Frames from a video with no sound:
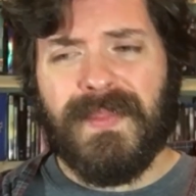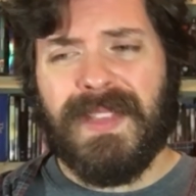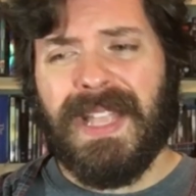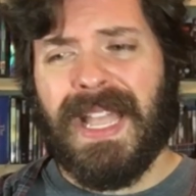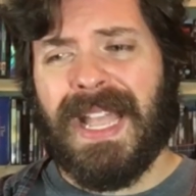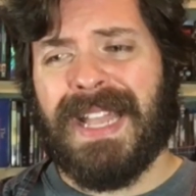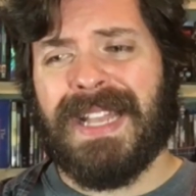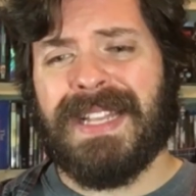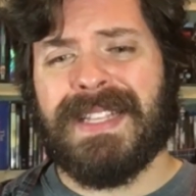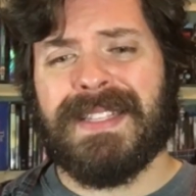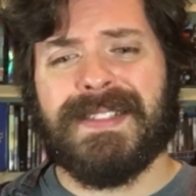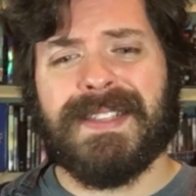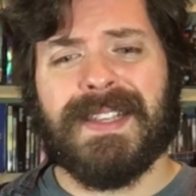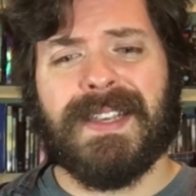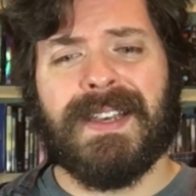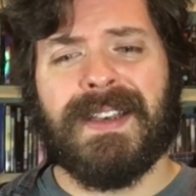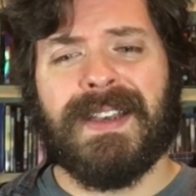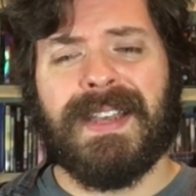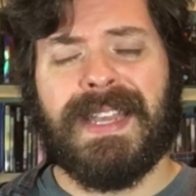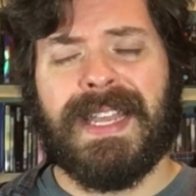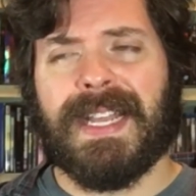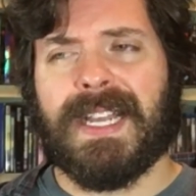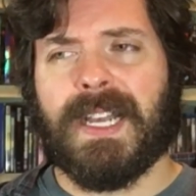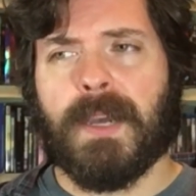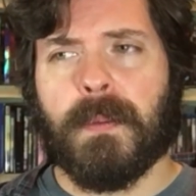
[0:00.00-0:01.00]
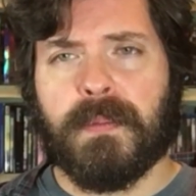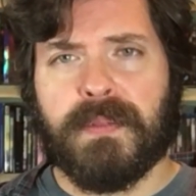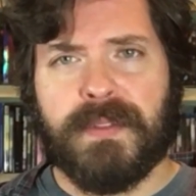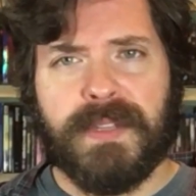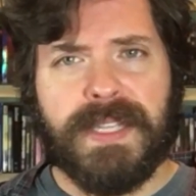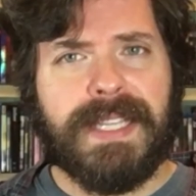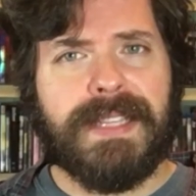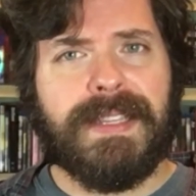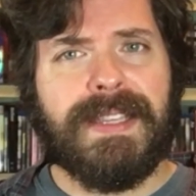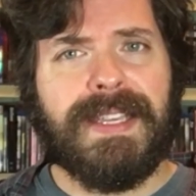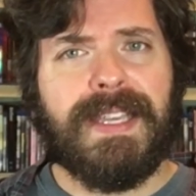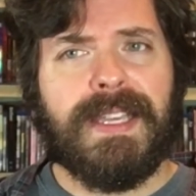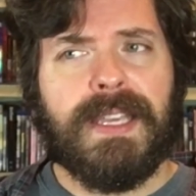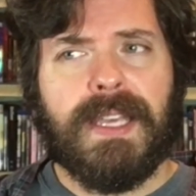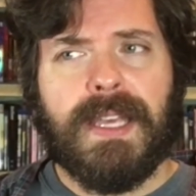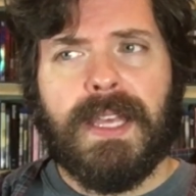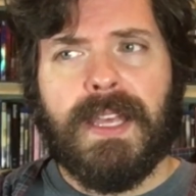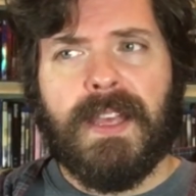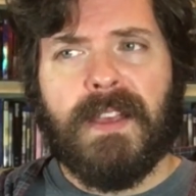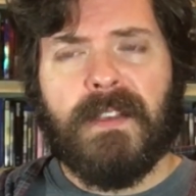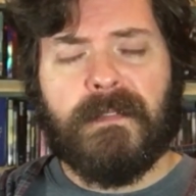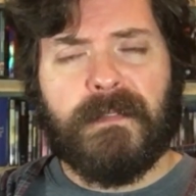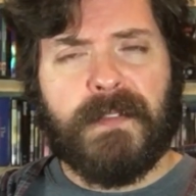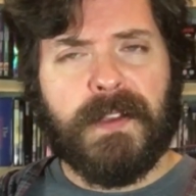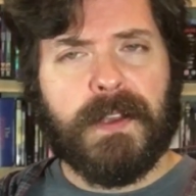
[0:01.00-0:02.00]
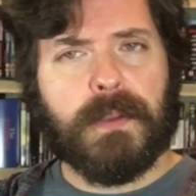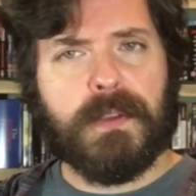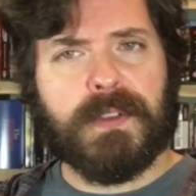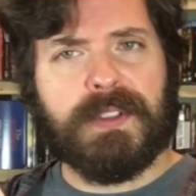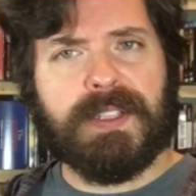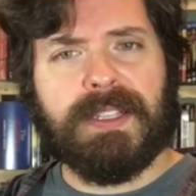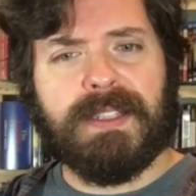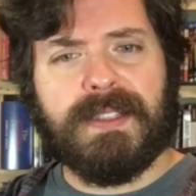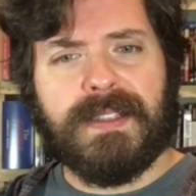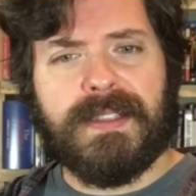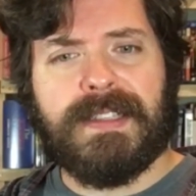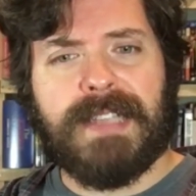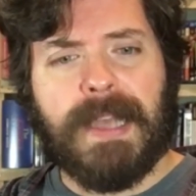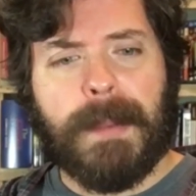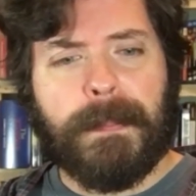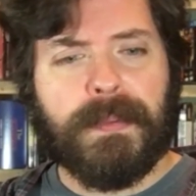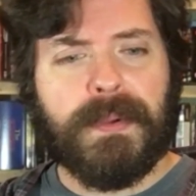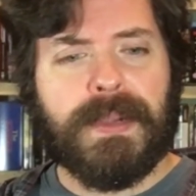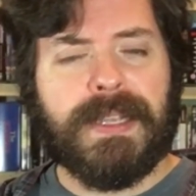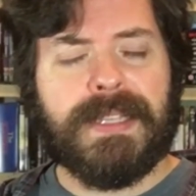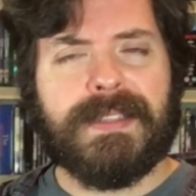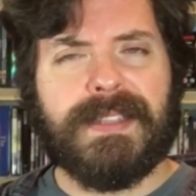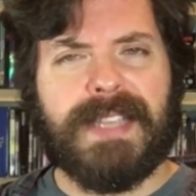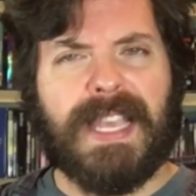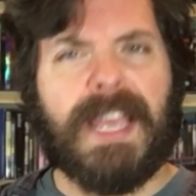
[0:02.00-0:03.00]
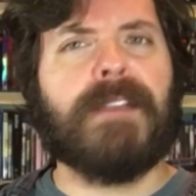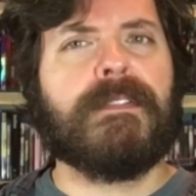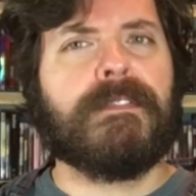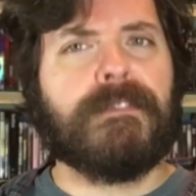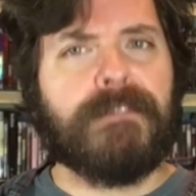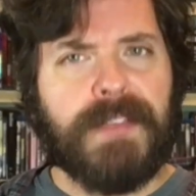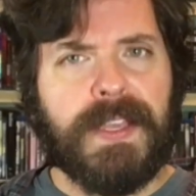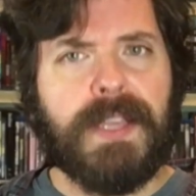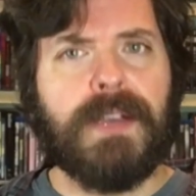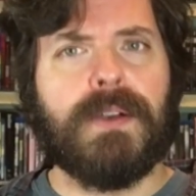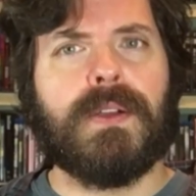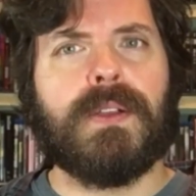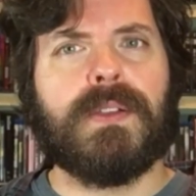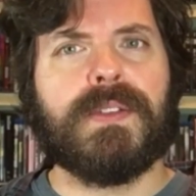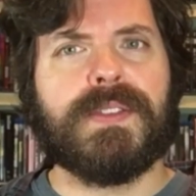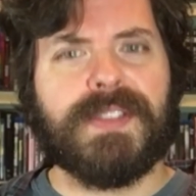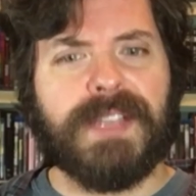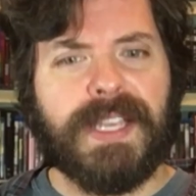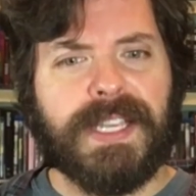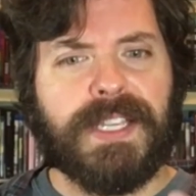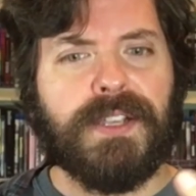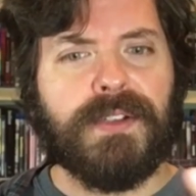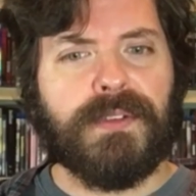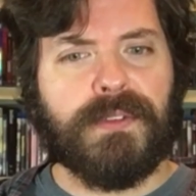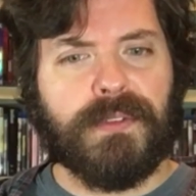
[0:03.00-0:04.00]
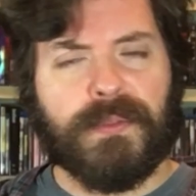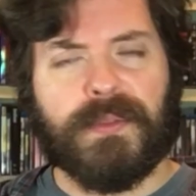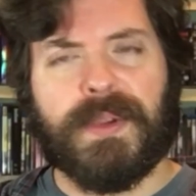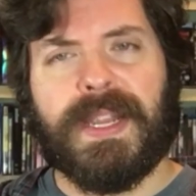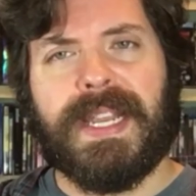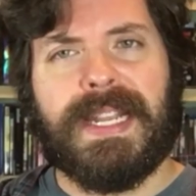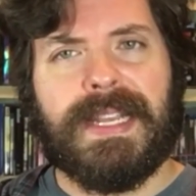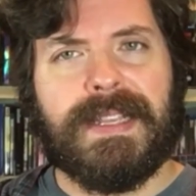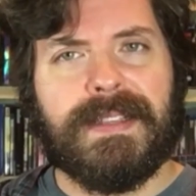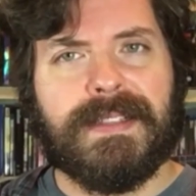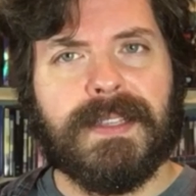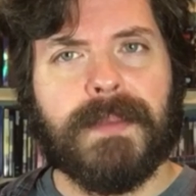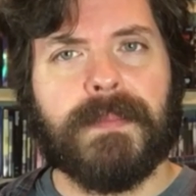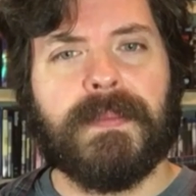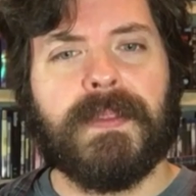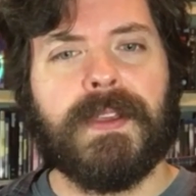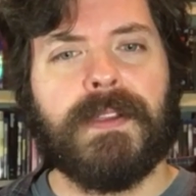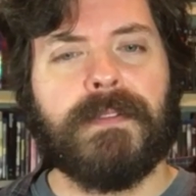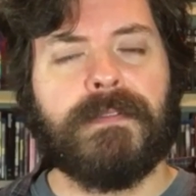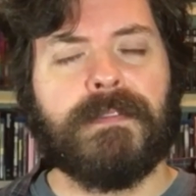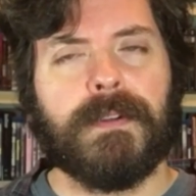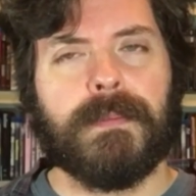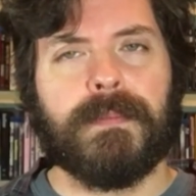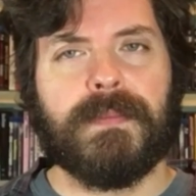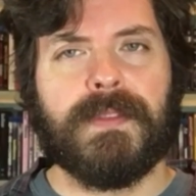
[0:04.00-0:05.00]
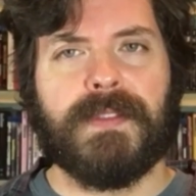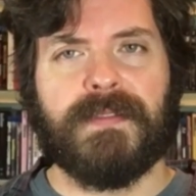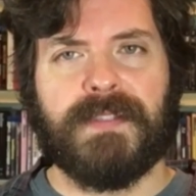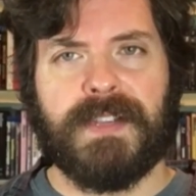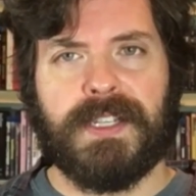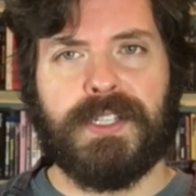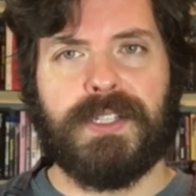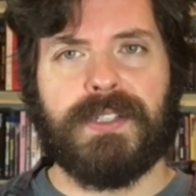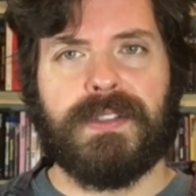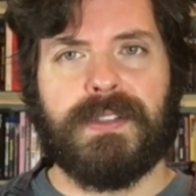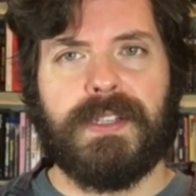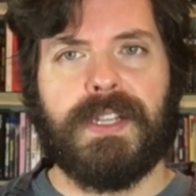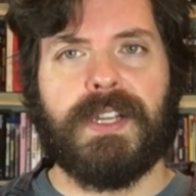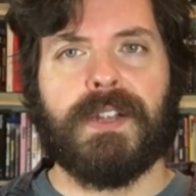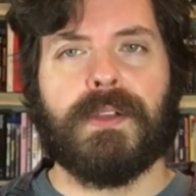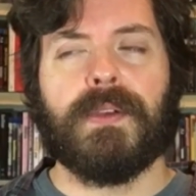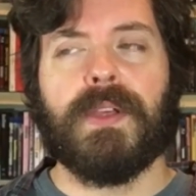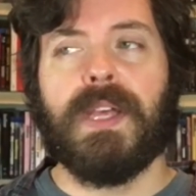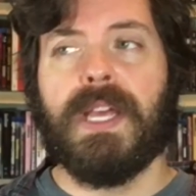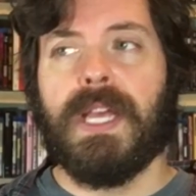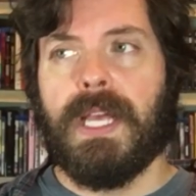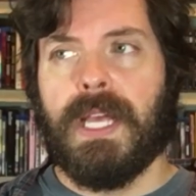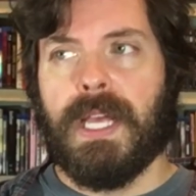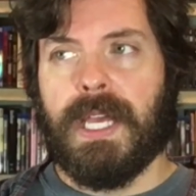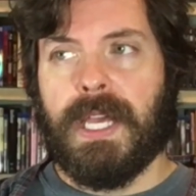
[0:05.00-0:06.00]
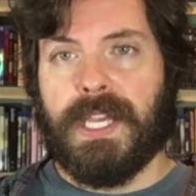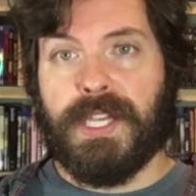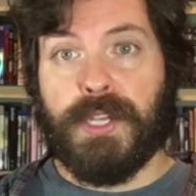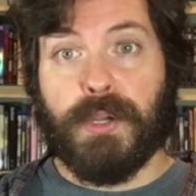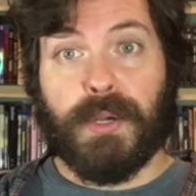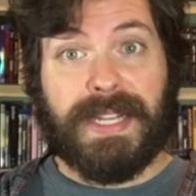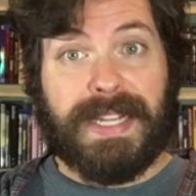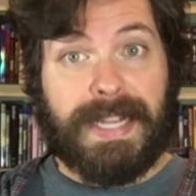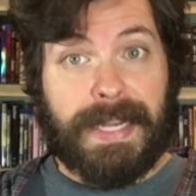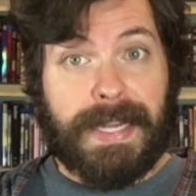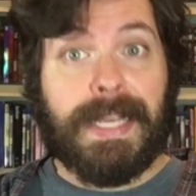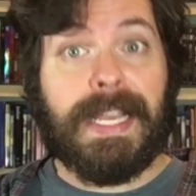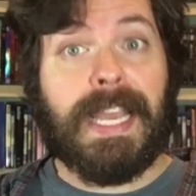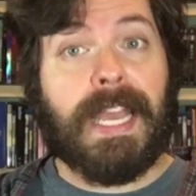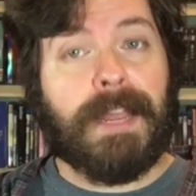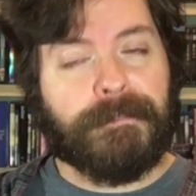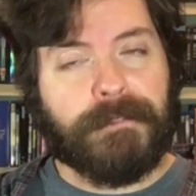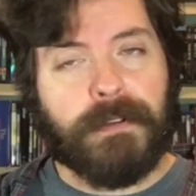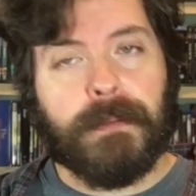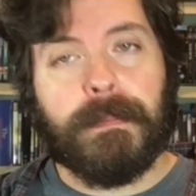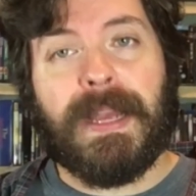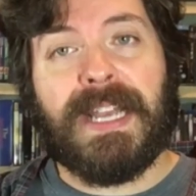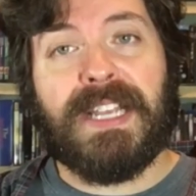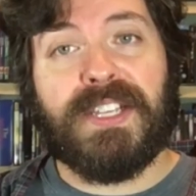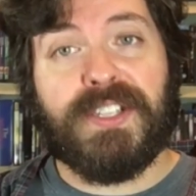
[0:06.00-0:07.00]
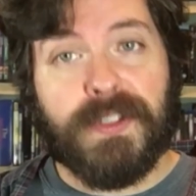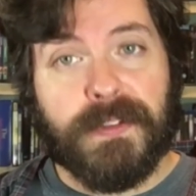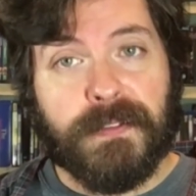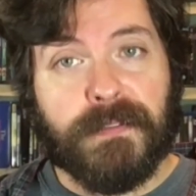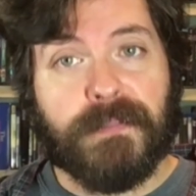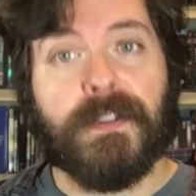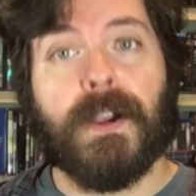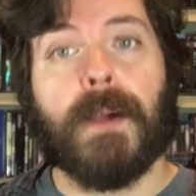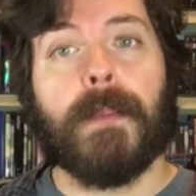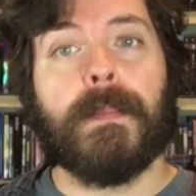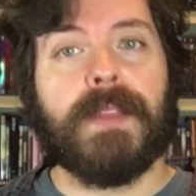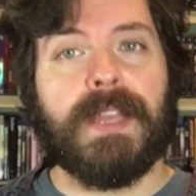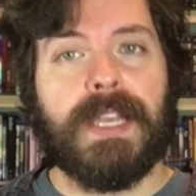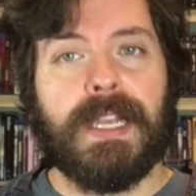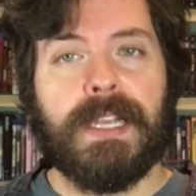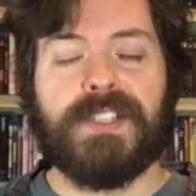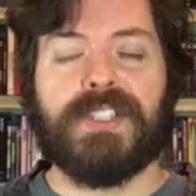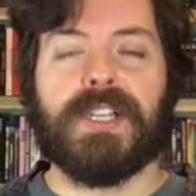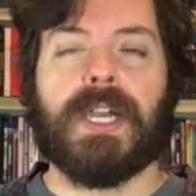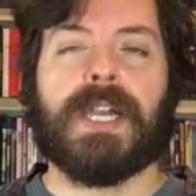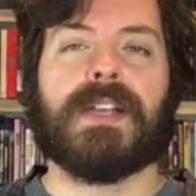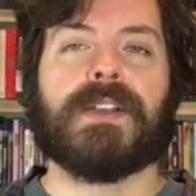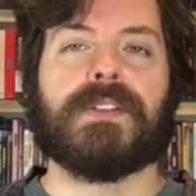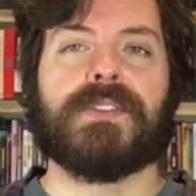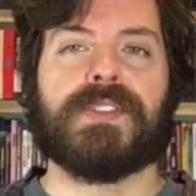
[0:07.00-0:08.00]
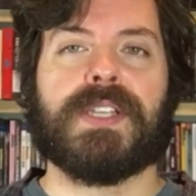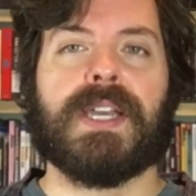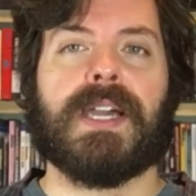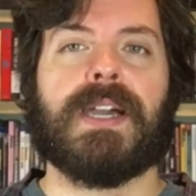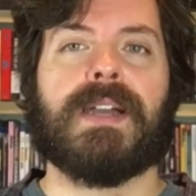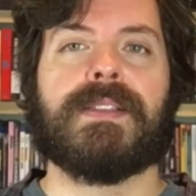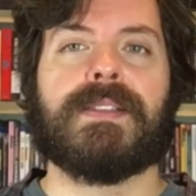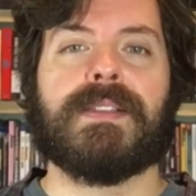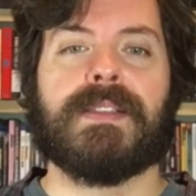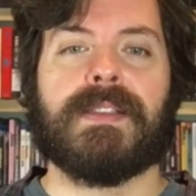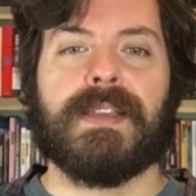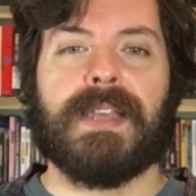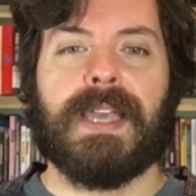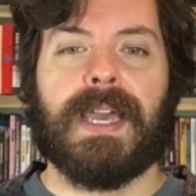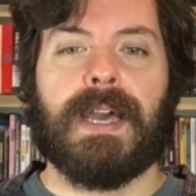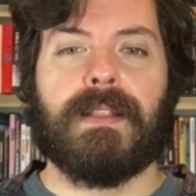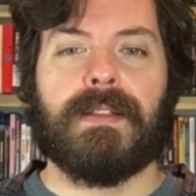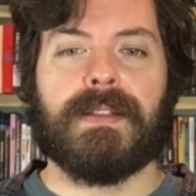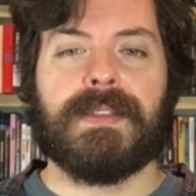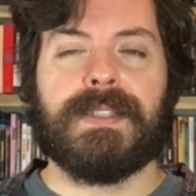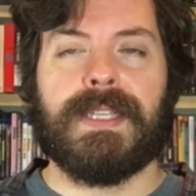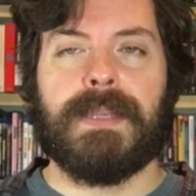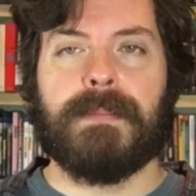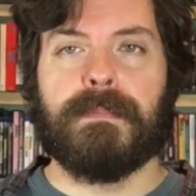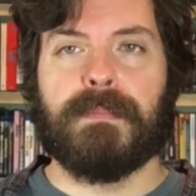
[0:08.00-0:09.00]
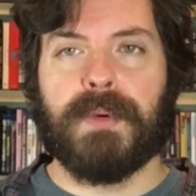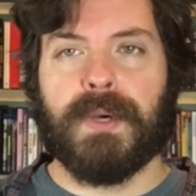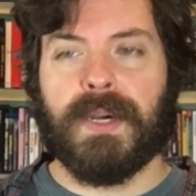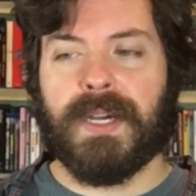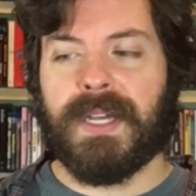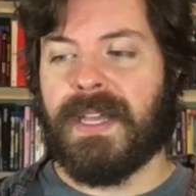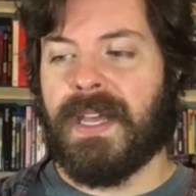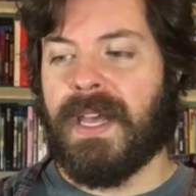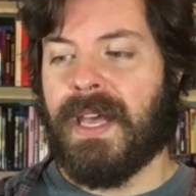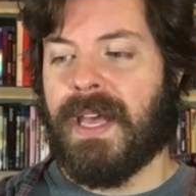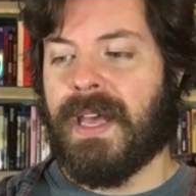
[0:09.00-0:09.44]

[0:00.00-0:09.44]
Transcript: and uh, it completely feels separate. It feels like you're reading something from the you know you're getting information from the Hitchhiker's Guide to the Galaxy book.